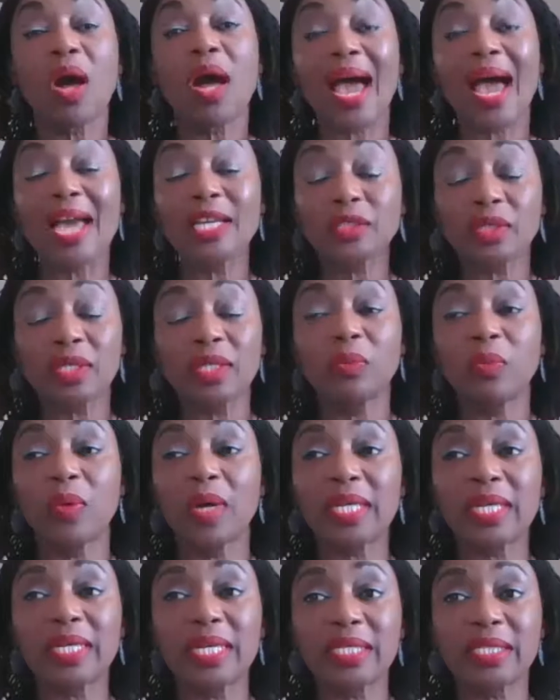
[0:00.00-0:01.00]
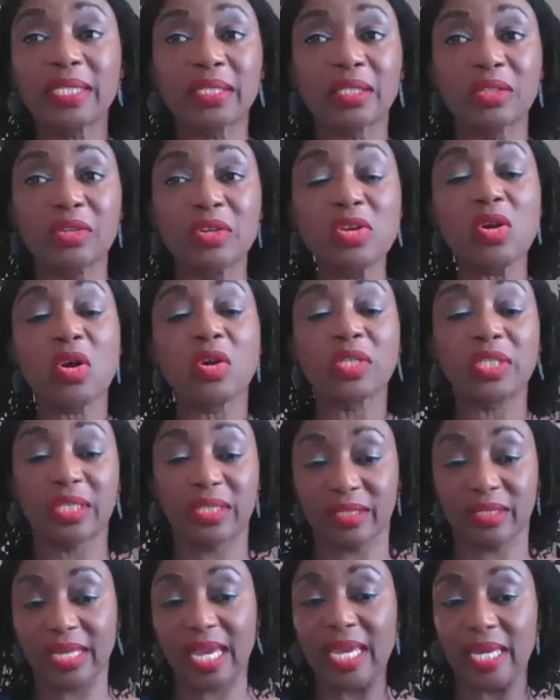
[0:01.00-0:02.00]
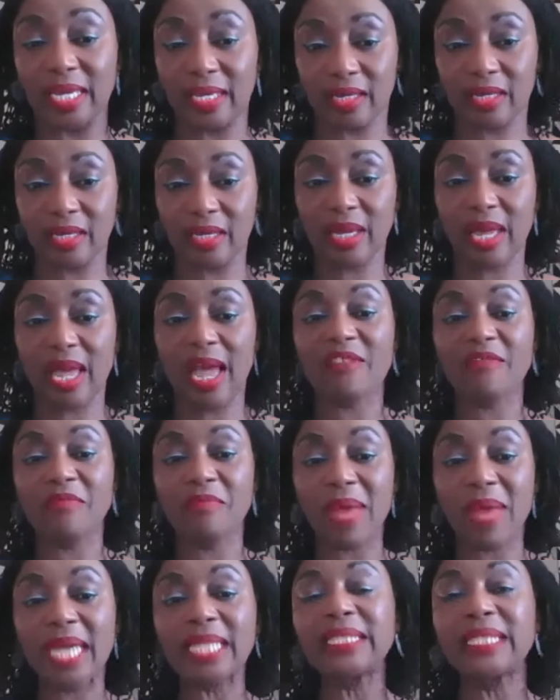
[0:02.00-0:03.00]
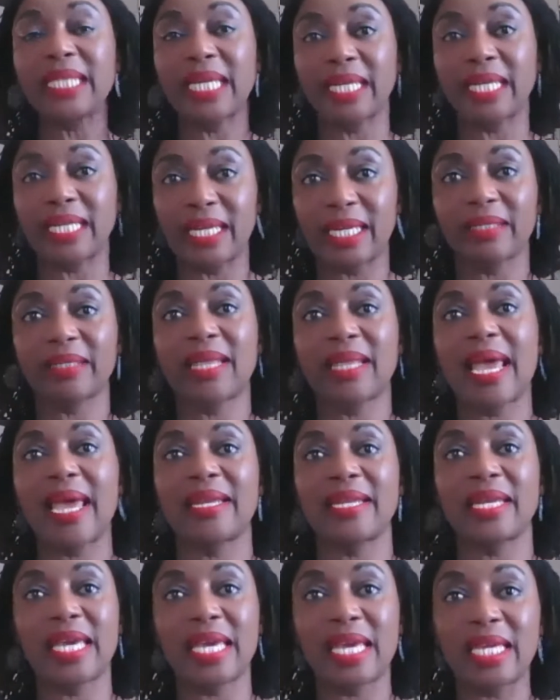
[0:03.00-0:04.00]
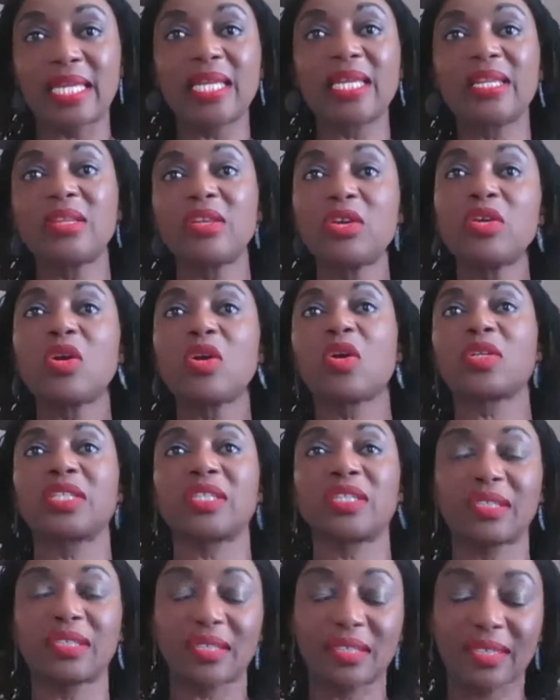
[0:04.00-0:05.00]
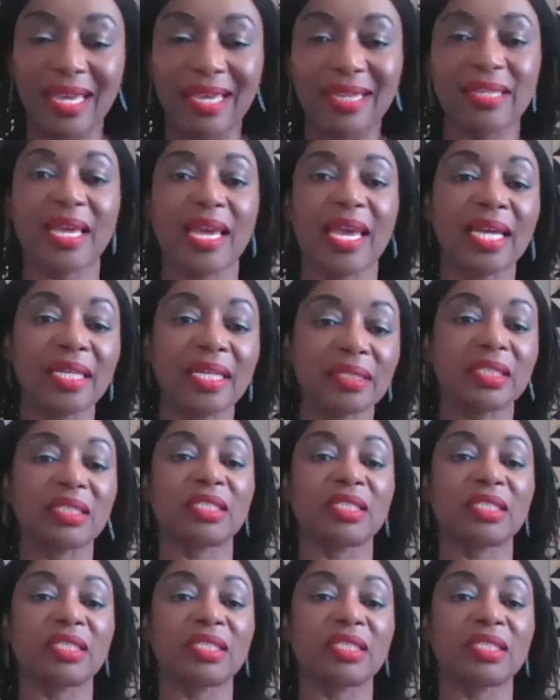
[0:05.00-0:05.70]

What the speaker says: actually, what it is New York State have mandated that any New York State entity